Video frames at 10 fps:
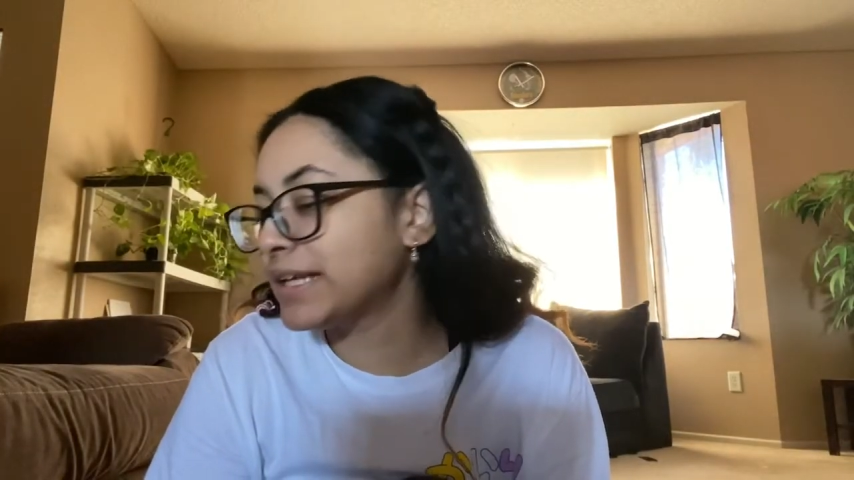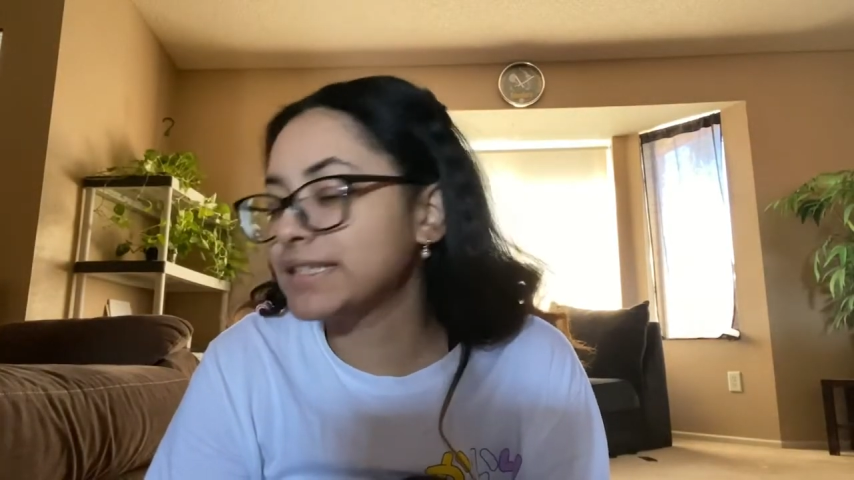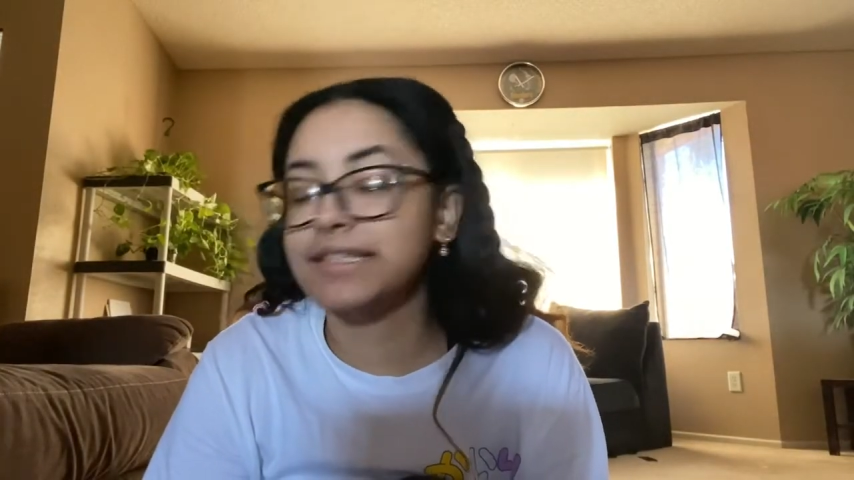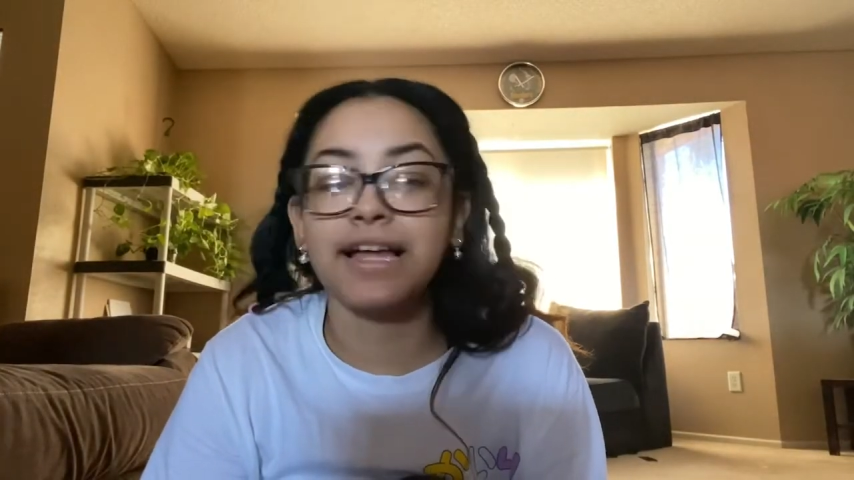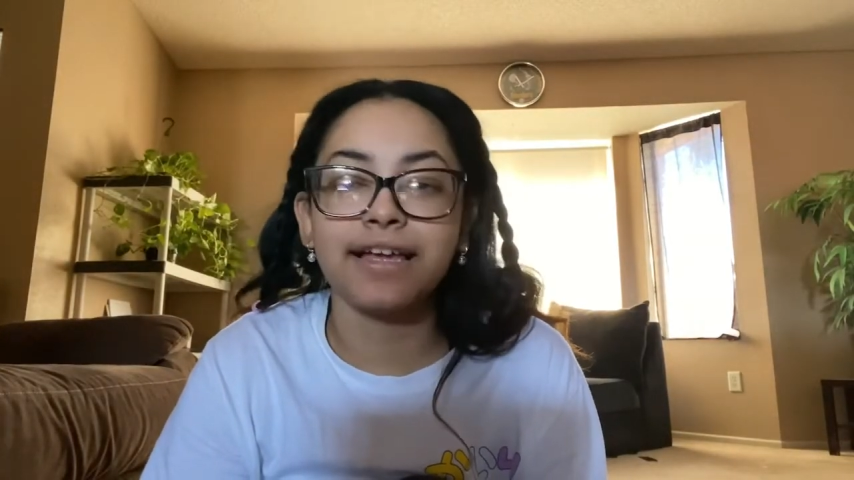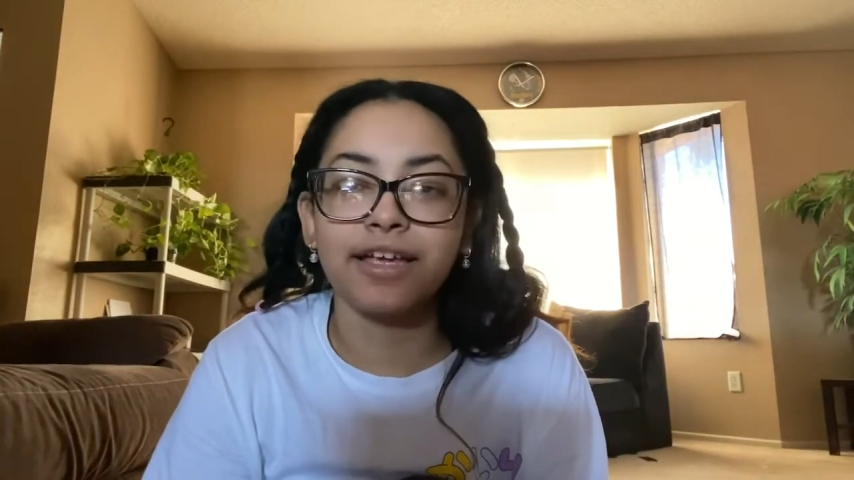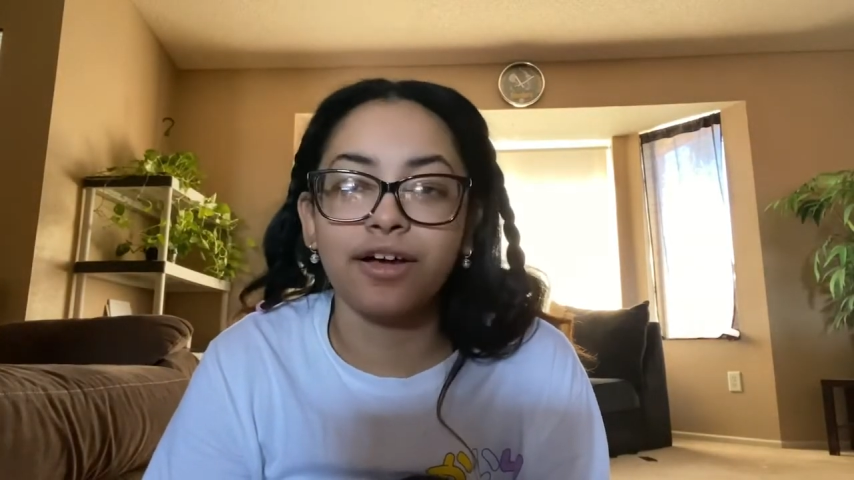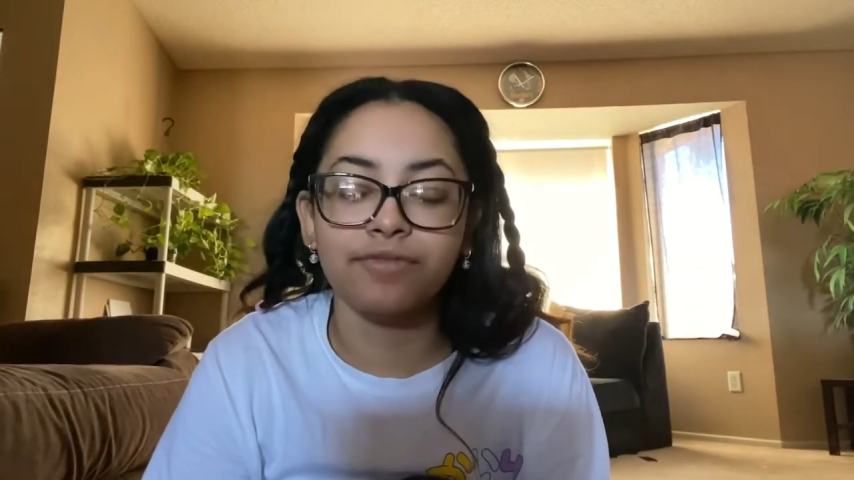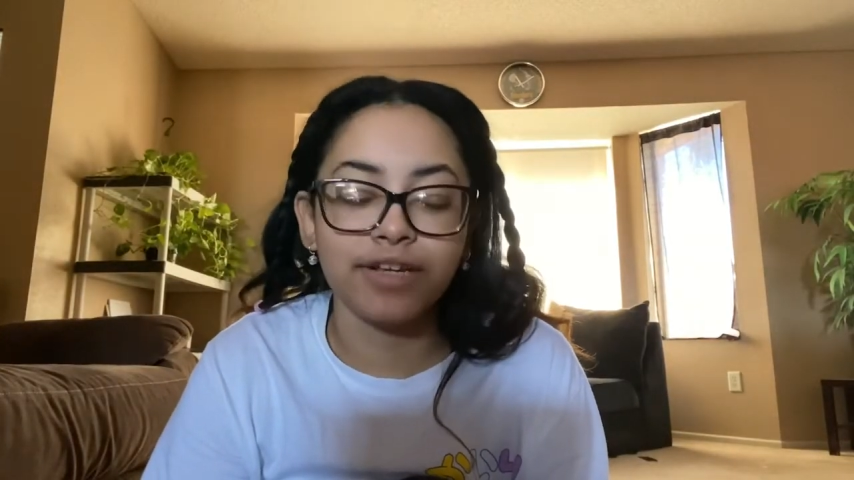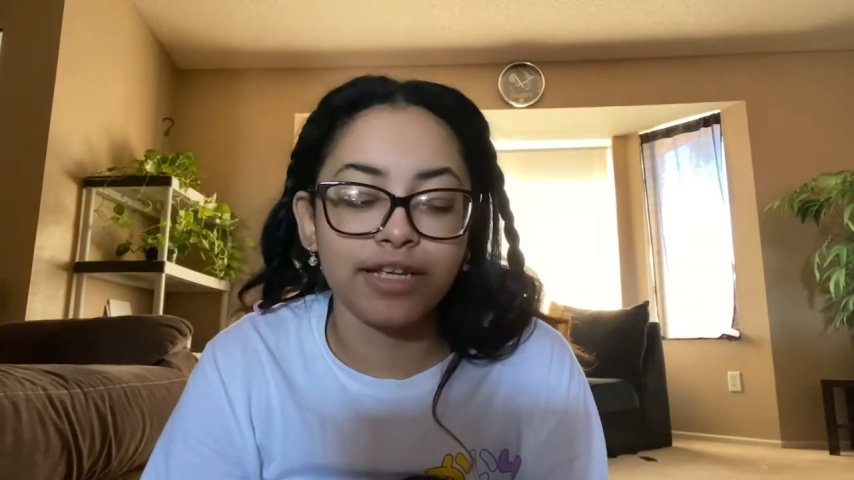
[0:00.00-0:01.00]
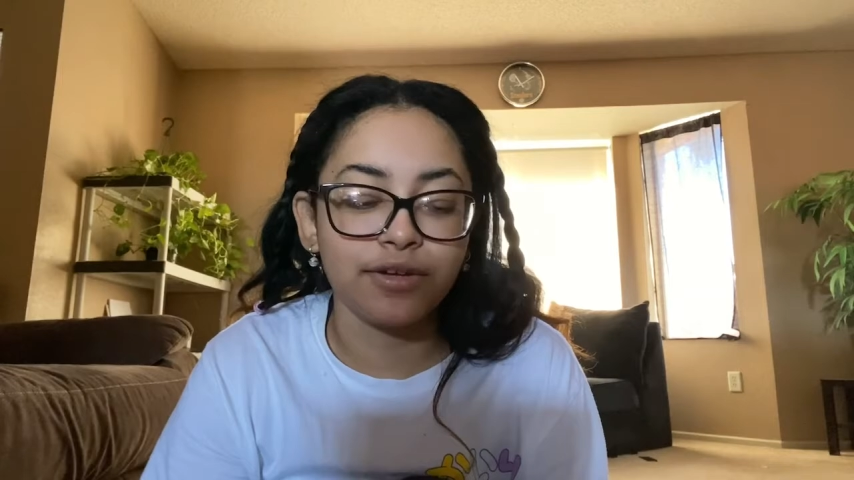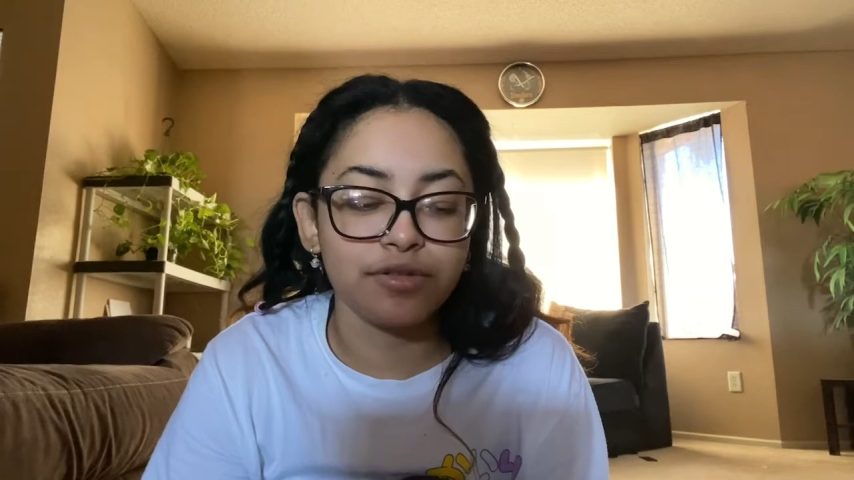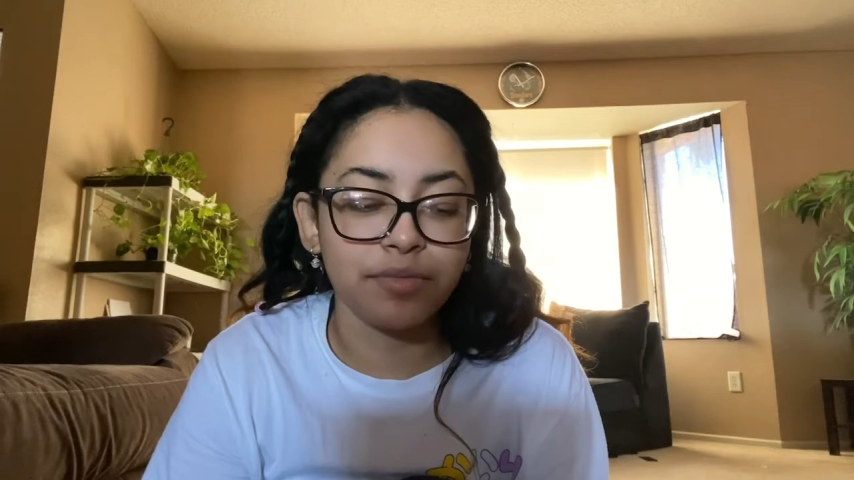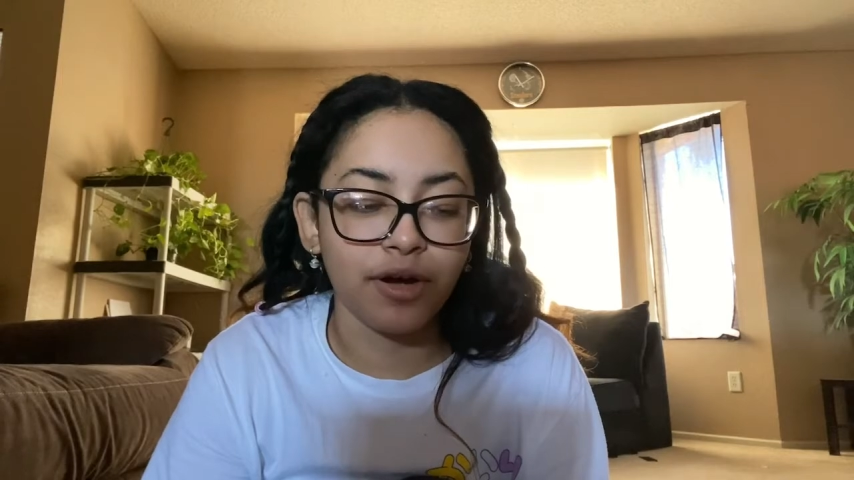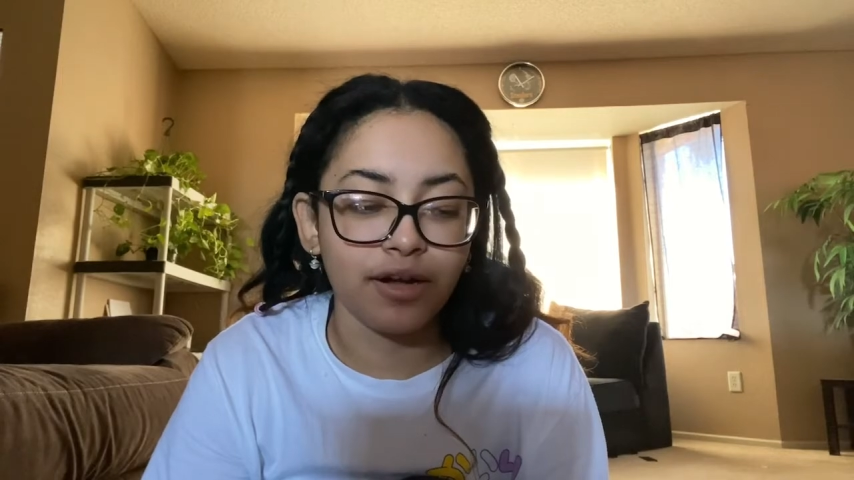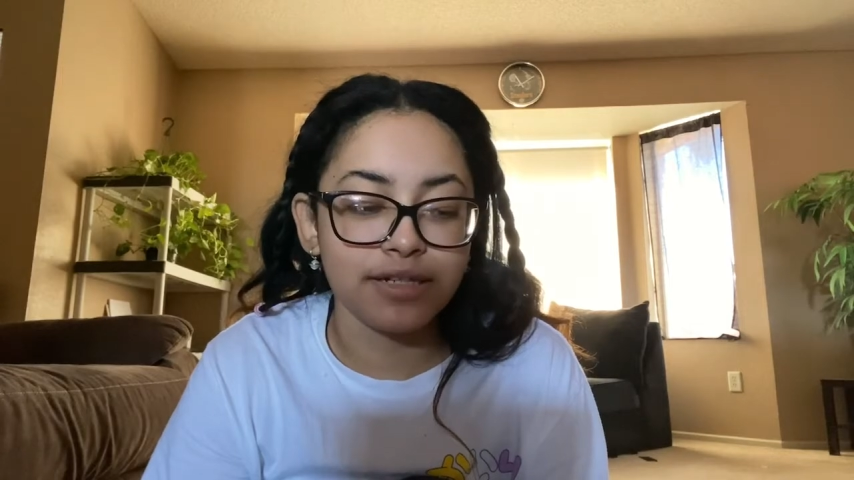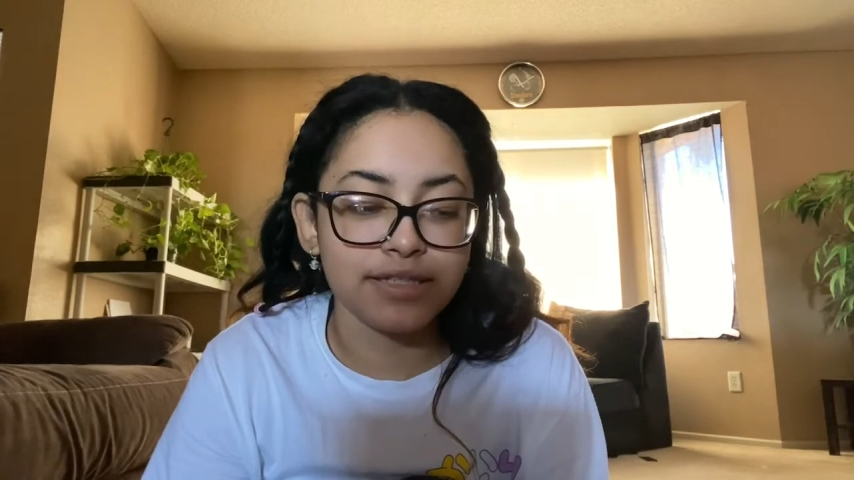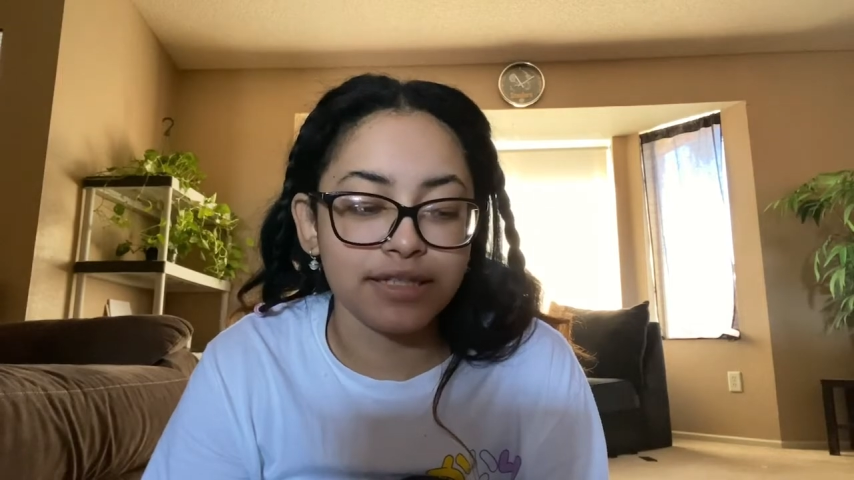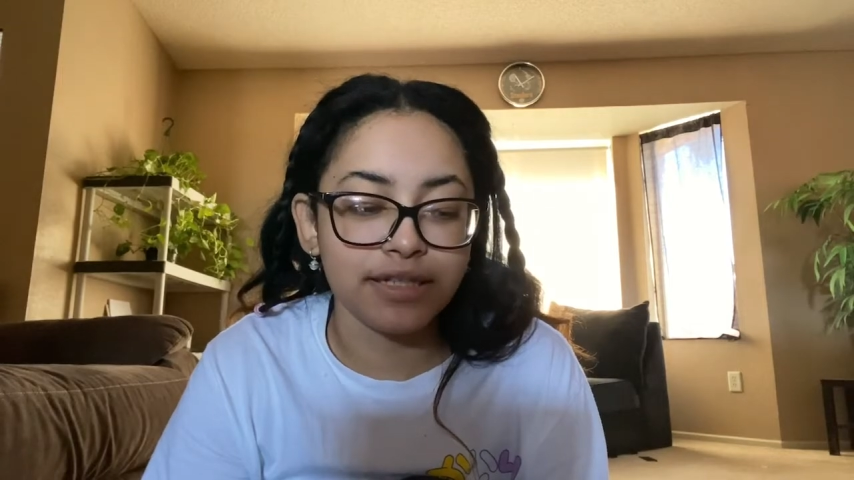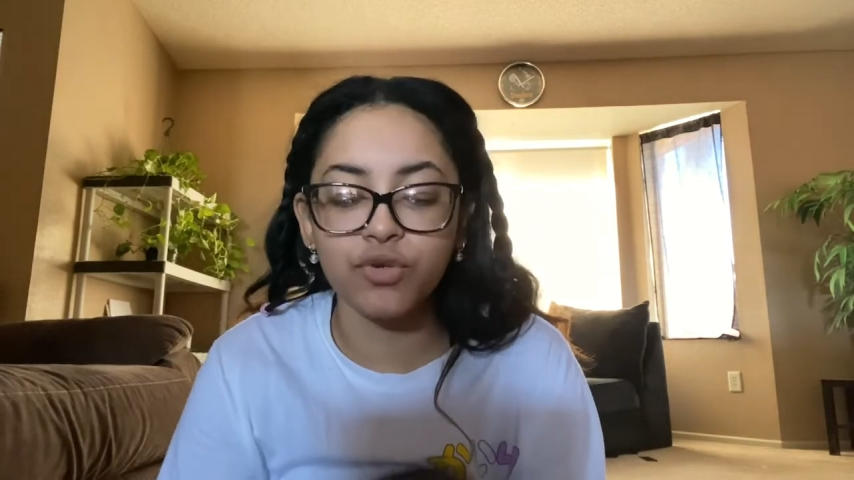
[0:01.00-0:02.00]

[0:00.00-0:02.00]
slacking on videos, but honestly,